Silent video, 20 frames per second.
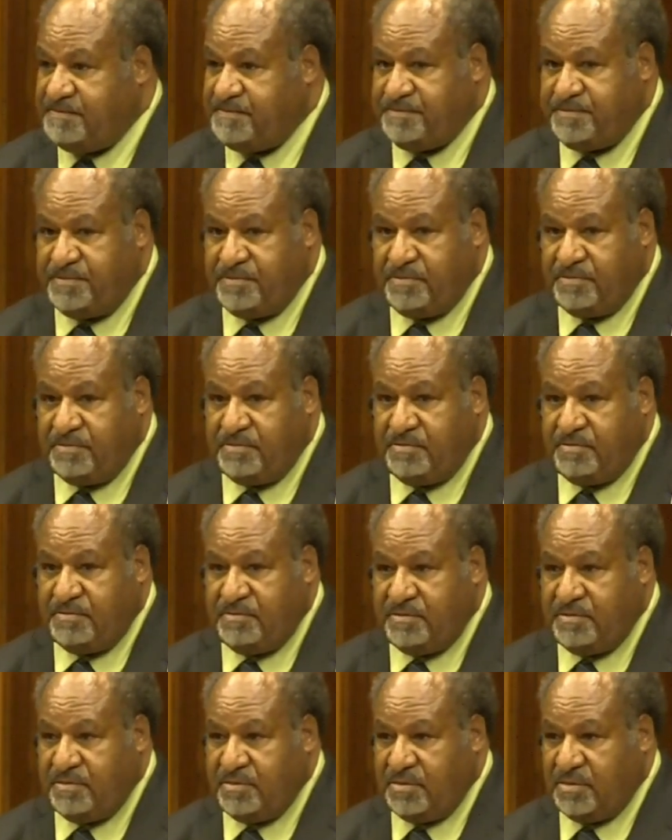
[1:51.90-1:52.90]

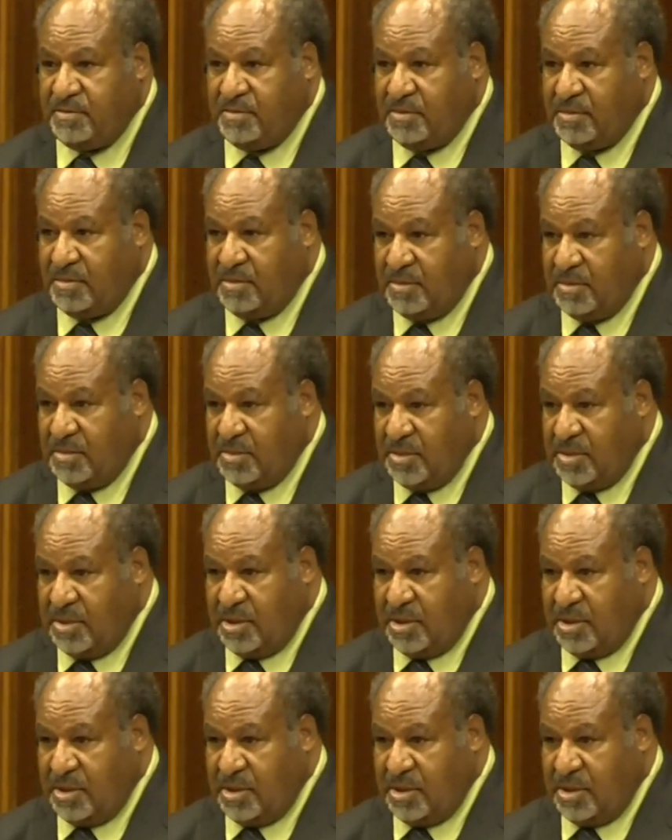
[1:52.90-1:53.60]
[no speech]